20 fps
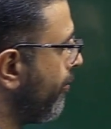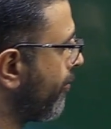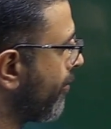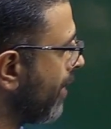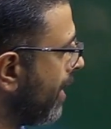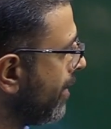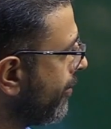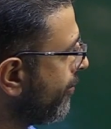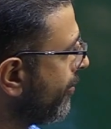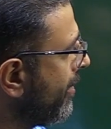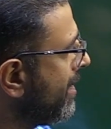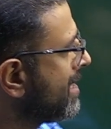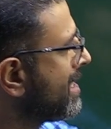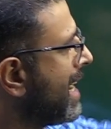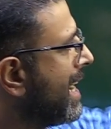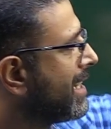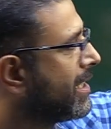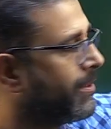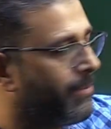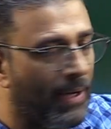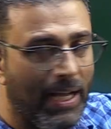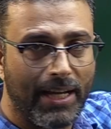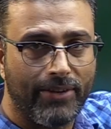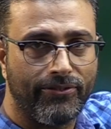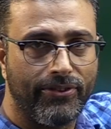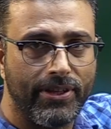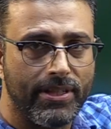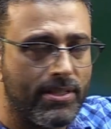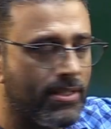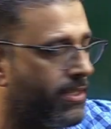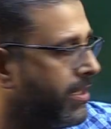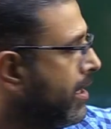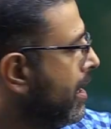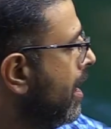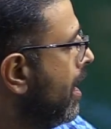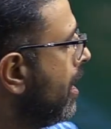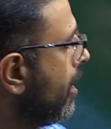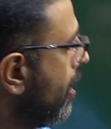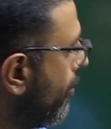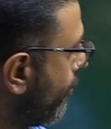front face and the back face,
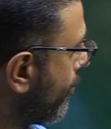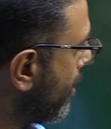now